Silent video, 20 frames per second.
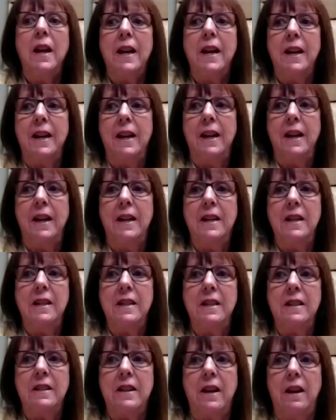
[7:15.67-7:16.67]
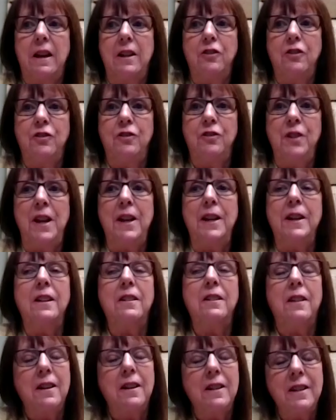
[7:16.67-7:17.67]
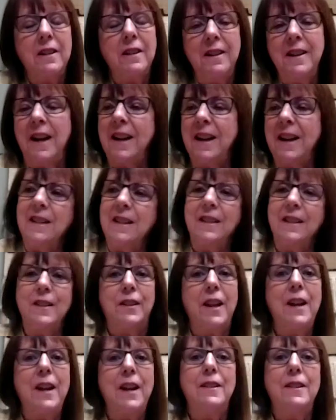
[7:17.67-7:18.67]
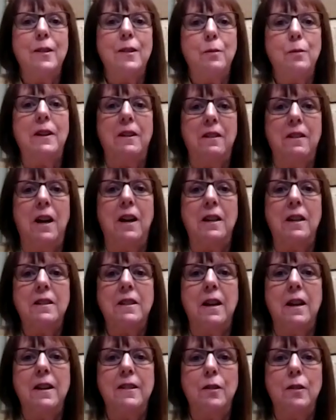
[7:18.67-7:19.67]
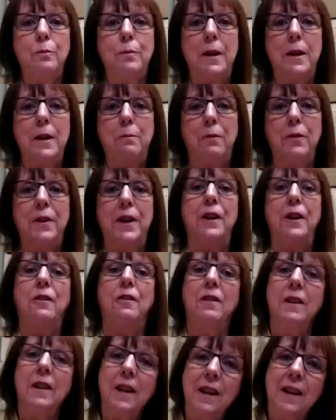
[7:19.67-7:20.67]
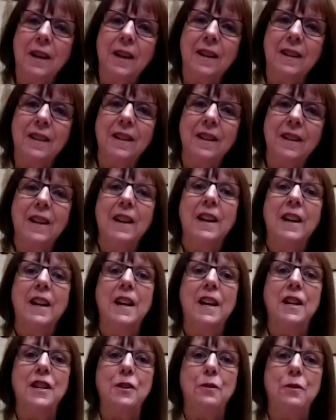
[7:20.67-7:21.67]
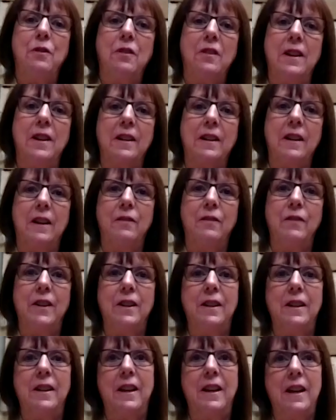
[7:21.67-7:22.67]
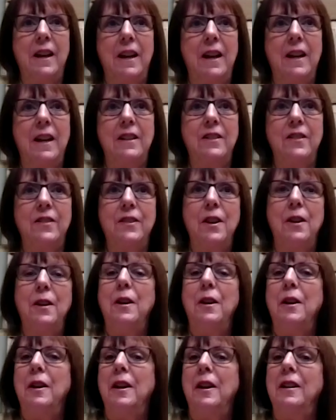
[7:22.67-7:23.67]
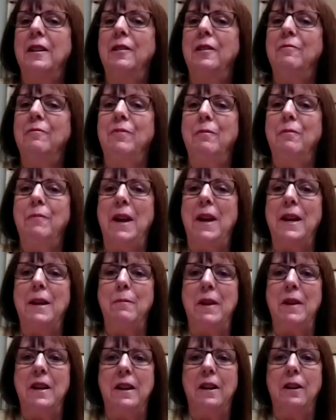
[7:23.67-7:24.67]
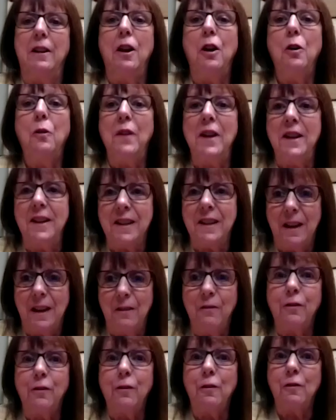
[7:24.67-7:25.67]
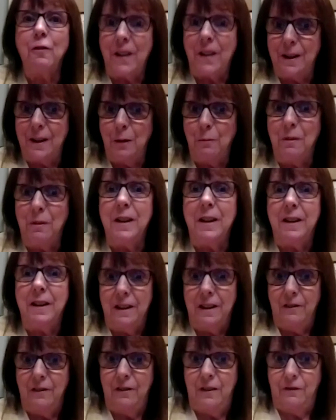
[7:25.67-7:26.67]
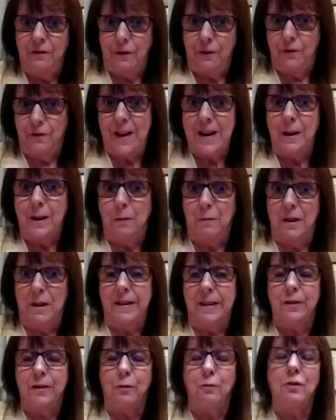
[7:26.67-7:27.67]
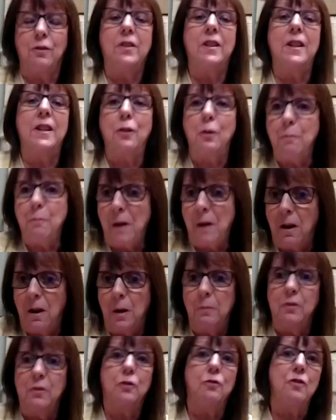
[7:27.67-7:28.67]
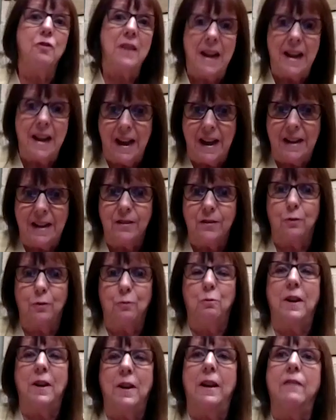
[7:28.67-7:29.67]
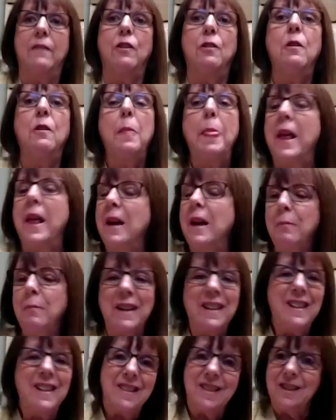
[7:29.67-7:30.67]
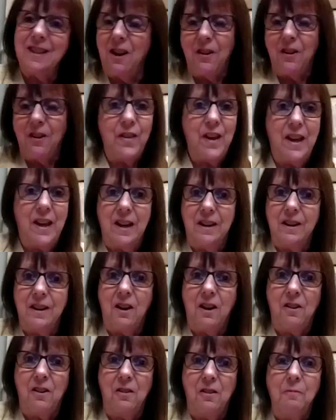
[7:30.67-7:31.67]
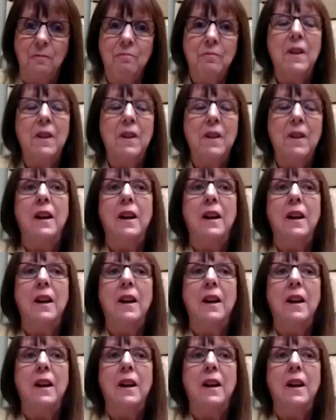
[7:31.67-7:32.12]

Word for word: And uh, and a lot of and I hate to say this, but a lot of times people hear HUD and you think of it as maybe low income for family for families or single moms or dads or whatever, but it's not that at all.